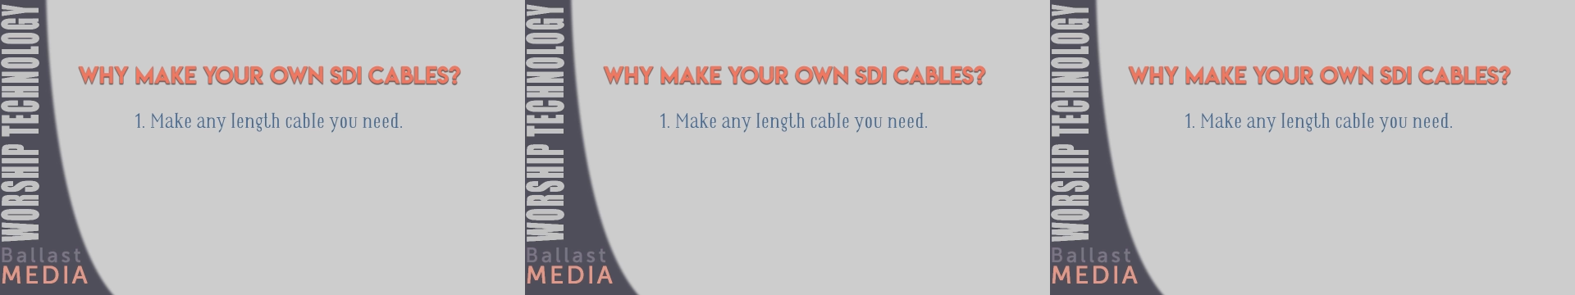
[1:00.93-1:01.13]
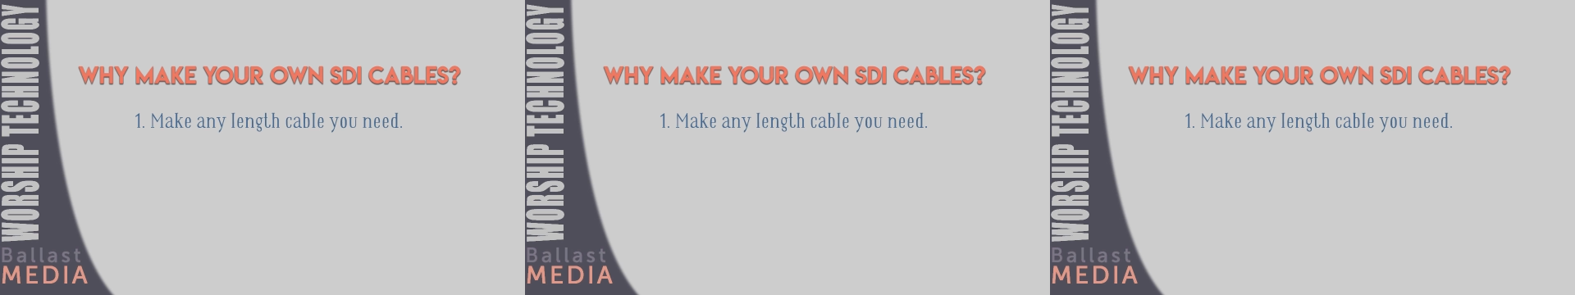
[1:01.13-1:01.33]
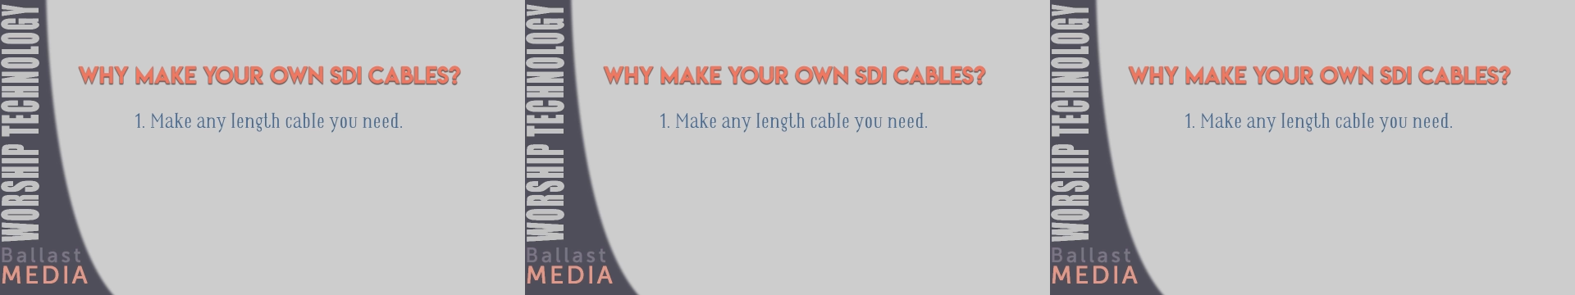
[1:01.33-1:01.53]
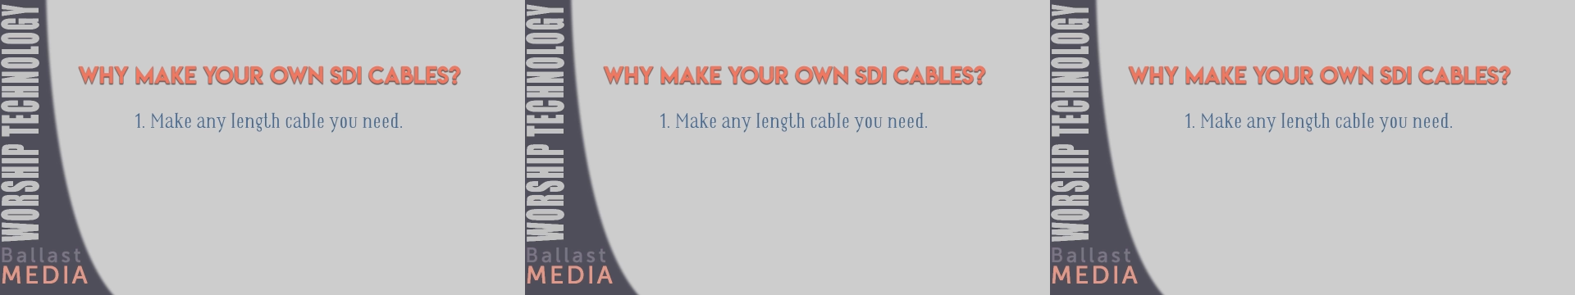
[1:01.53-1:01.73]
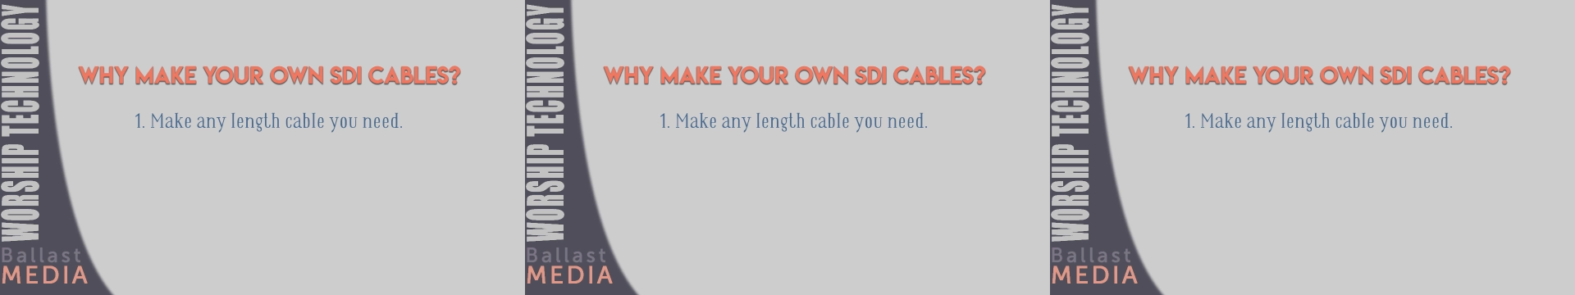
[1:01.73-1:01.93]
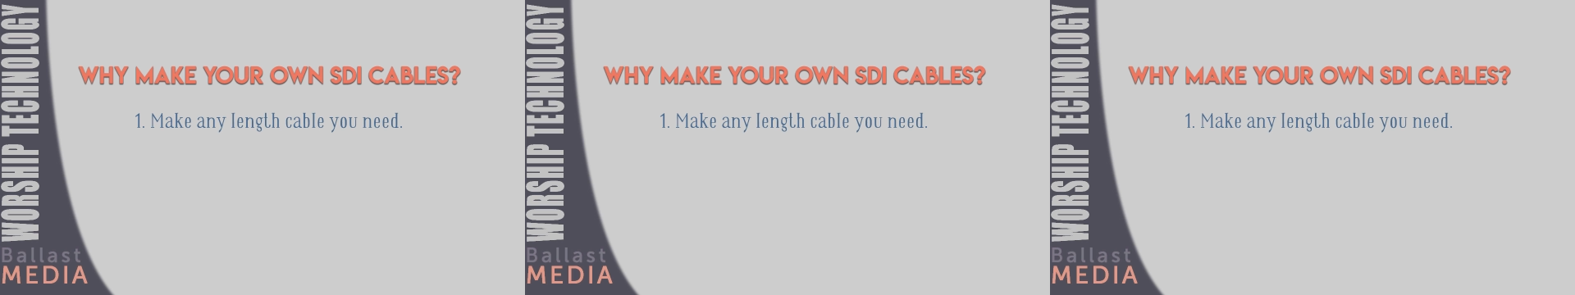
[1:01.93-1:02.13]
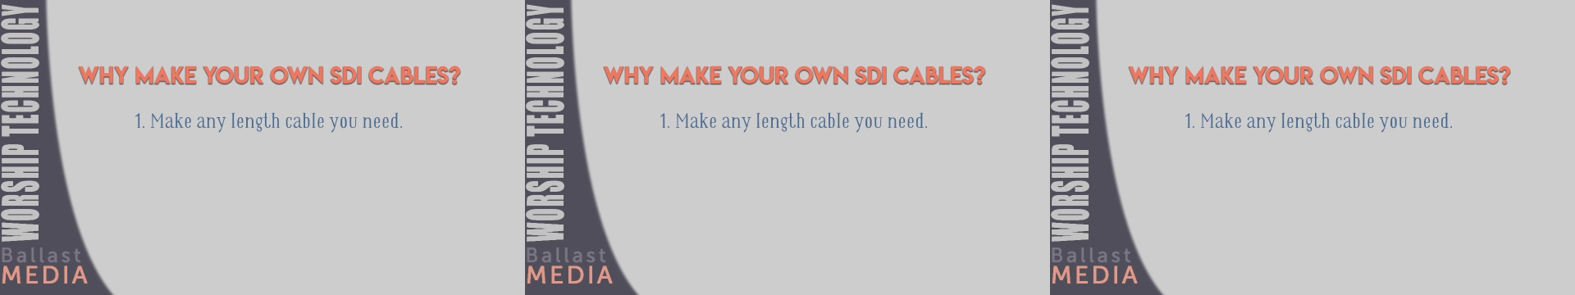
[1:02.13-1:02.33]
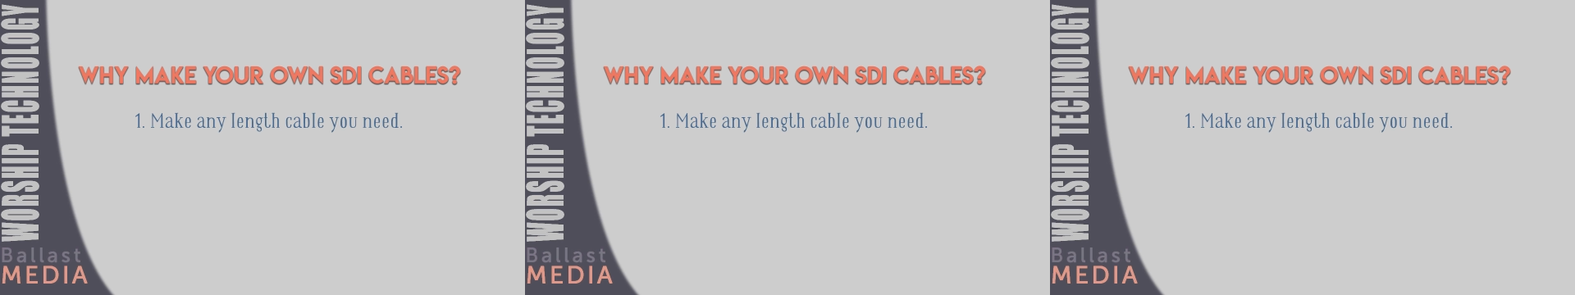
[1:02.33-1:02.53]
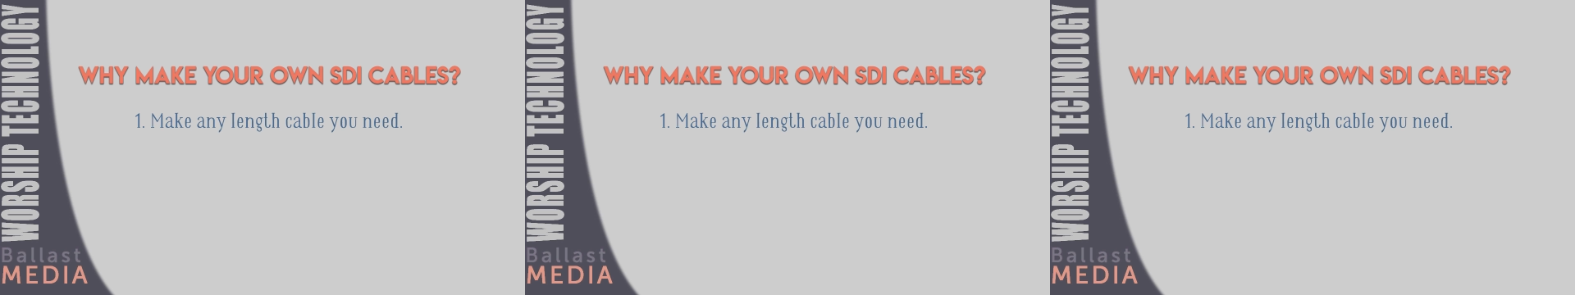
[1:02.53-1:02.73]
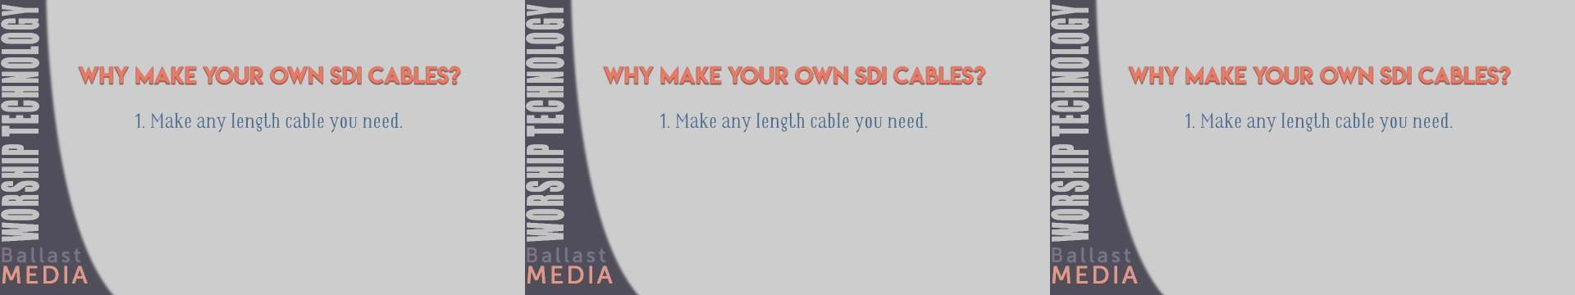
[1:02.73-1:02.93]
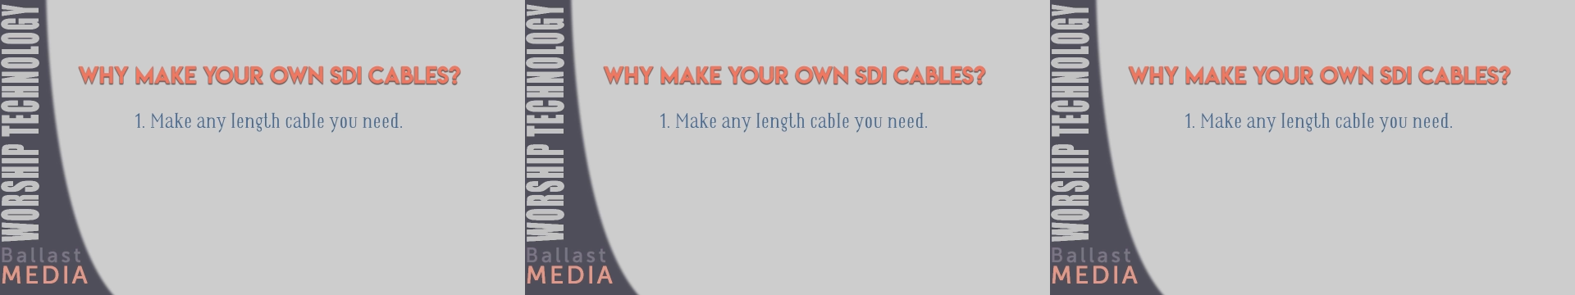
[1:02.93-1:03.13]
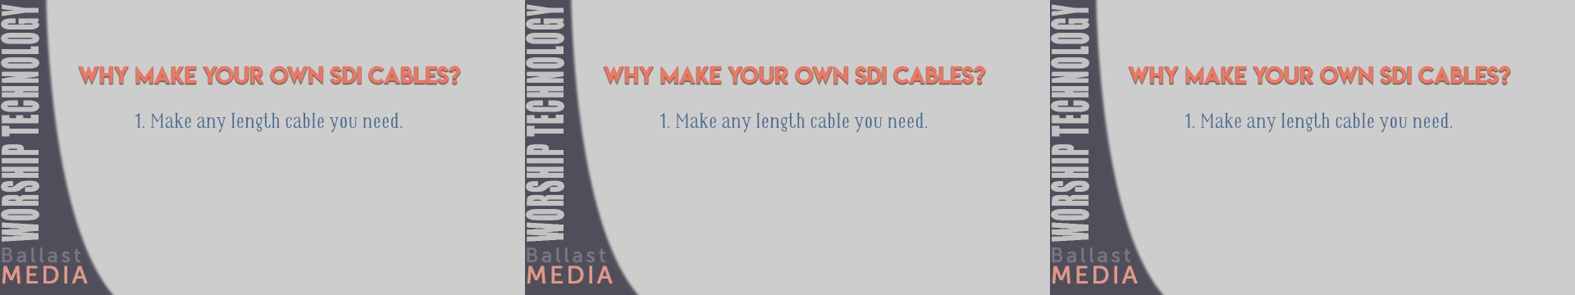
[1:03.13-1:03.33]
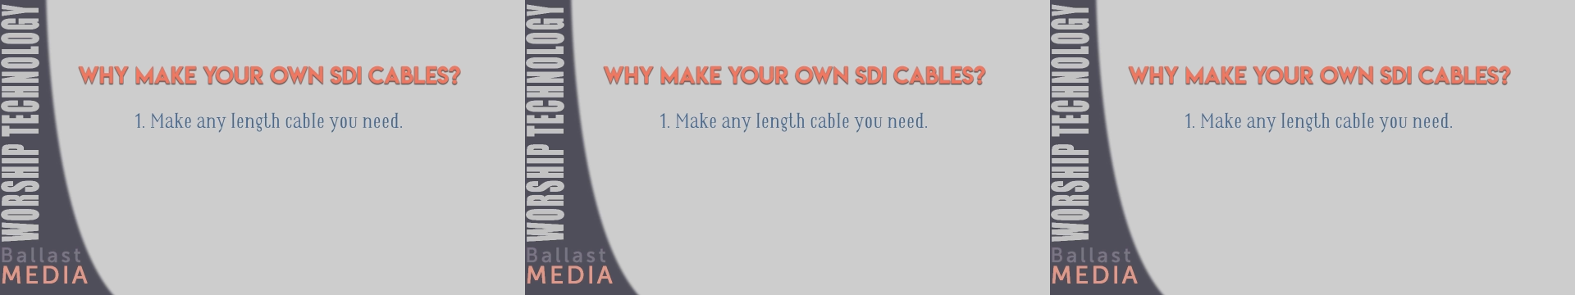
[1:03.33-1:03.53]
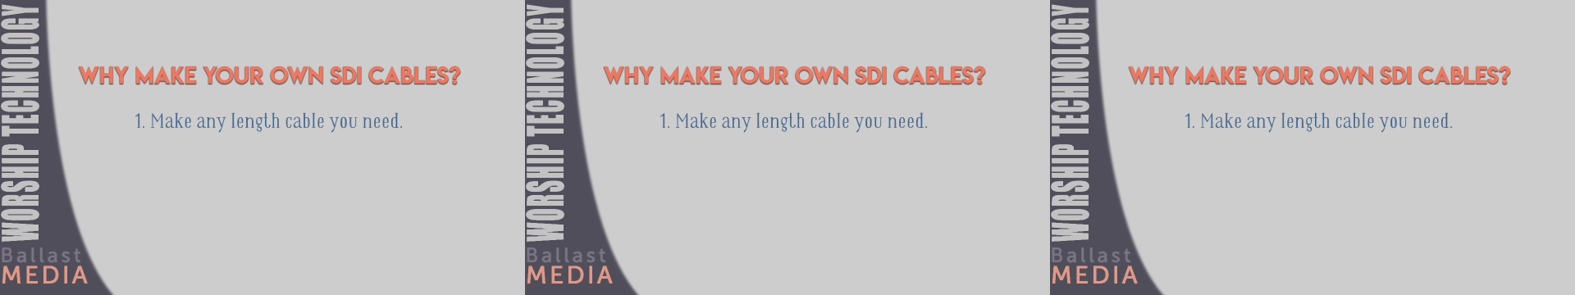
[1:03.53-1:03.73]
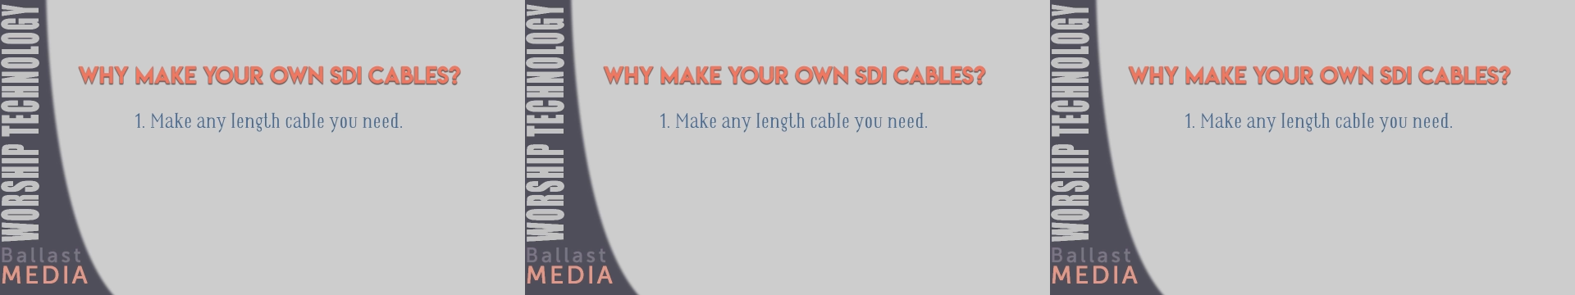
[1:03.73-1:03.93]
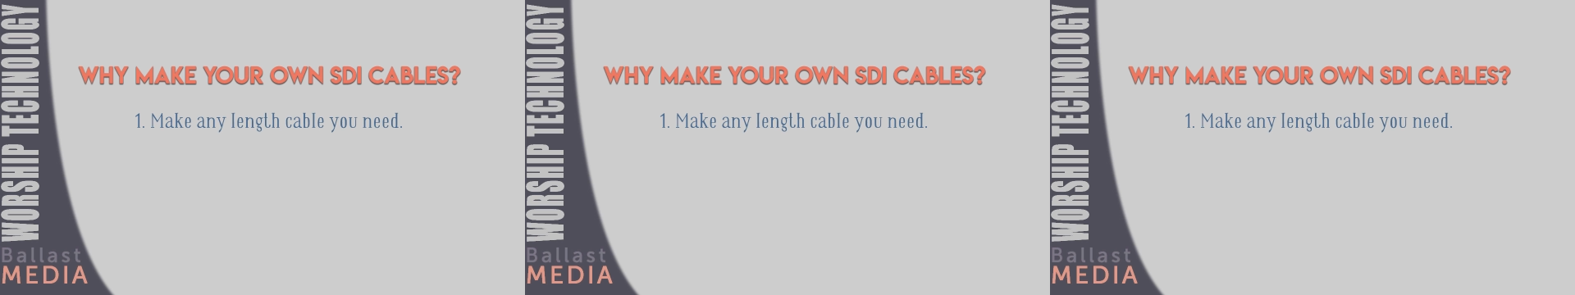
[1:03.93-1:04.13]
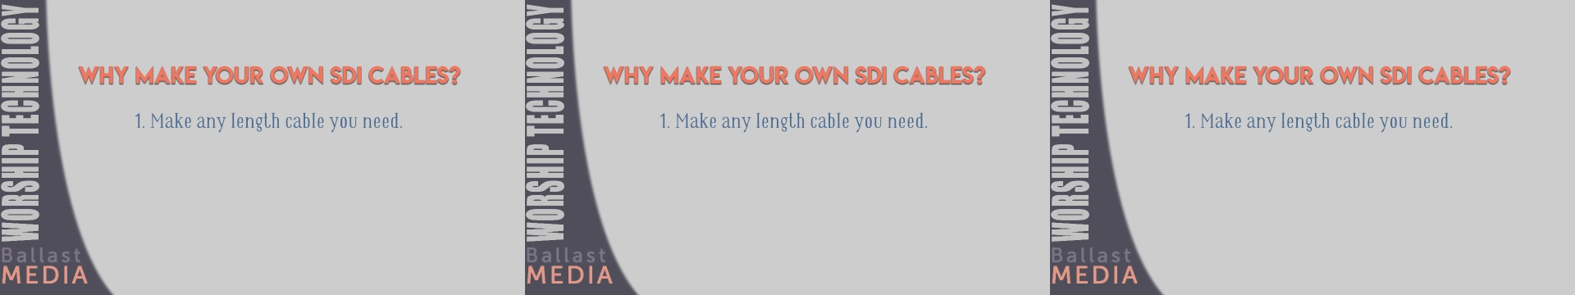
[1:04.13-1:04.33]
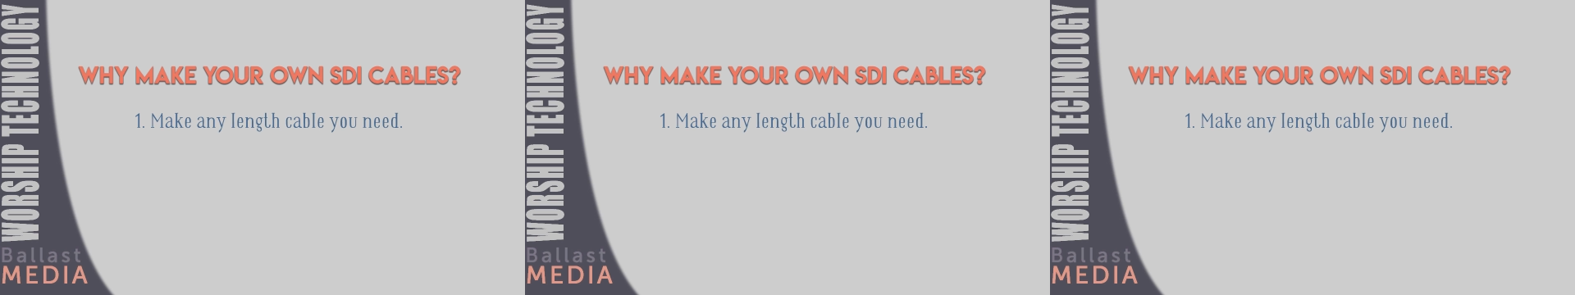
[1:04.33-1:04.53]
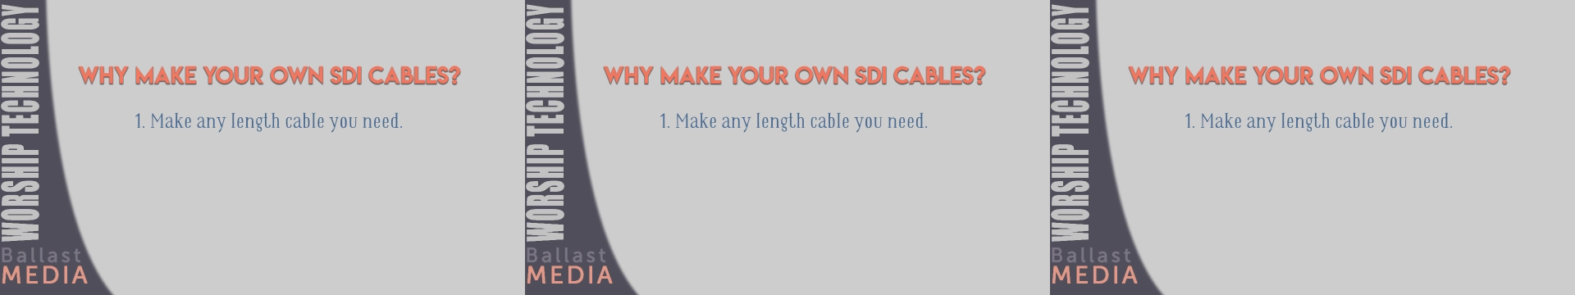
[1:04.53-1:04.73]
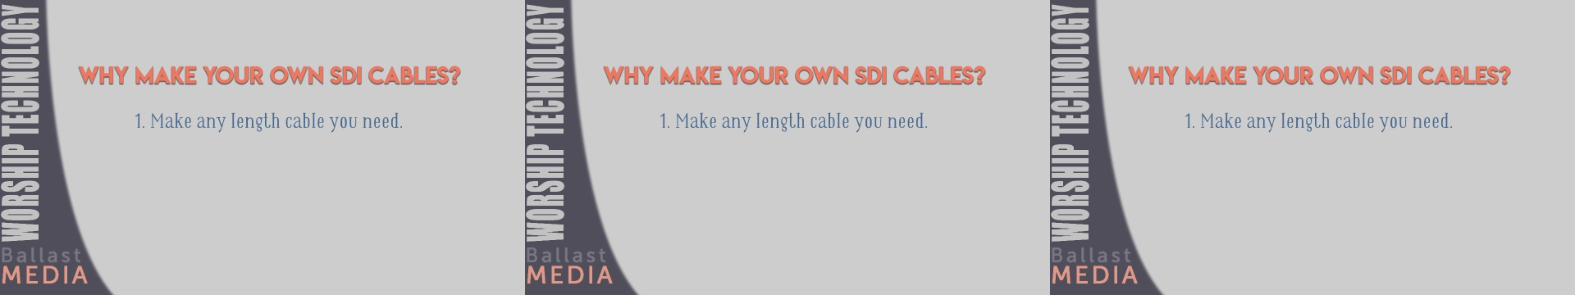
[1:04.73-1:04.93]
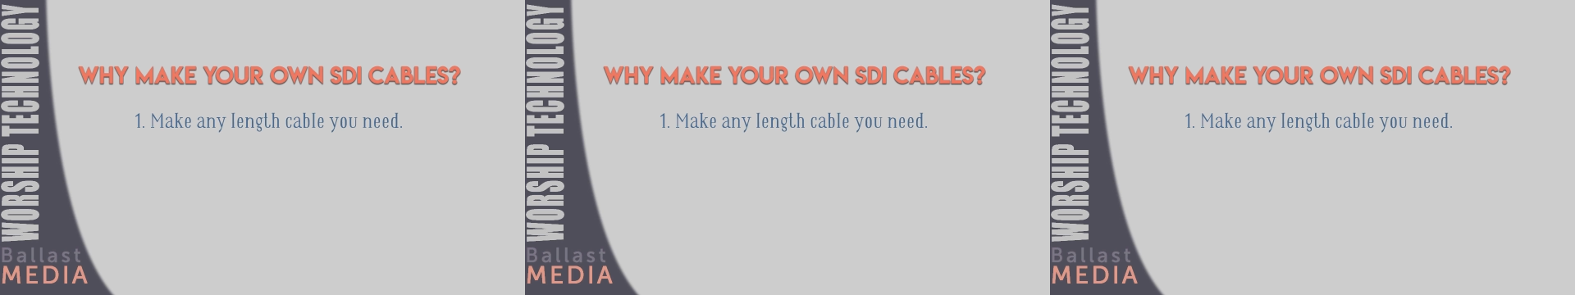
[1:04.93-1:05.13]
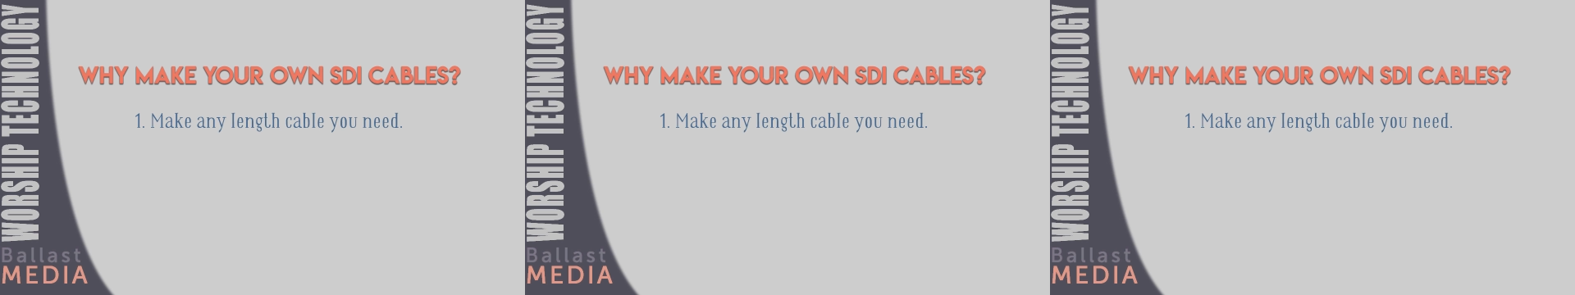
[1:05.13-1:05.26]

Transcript: No face is visible, so there are no lips to read.